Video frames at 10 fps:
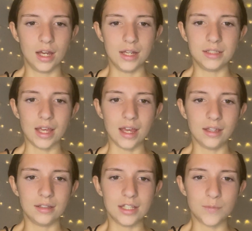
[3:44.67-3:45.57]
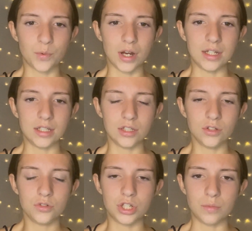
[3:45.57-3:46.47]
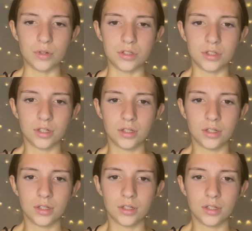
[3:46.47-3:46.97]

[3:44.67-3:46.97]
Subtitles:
and yet in his brain he knew she would.